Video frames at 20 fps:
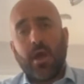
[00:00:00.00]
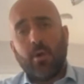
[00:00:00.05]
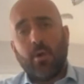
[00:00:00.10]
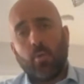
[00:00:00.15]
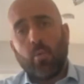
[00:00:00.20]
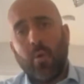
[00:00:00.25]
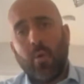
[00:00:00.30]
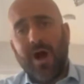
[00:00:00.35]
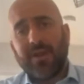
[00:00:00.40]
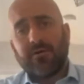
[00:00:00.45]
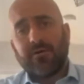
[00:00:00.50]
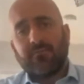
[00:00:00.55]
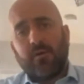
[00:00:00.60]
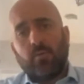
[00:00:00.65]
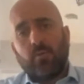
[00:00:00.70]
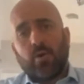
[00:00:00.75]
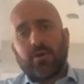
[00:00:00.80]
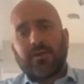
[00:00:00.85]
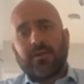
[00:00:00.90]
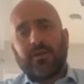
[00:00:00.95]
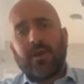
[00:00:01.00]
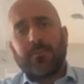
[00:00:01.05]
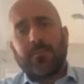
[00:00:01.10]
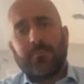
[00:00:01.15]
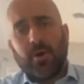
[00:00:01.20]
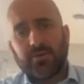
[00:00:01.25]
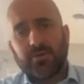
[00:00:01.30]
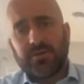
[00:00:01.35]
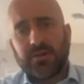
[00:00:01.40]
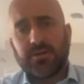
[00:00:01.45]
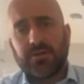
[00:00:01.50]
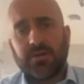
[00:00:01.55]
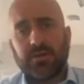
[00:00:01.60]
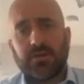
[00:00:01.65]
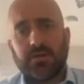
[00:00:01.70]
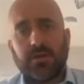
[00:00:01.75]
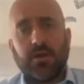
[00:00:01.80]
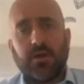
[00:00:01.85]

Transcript: One of the working hypotheses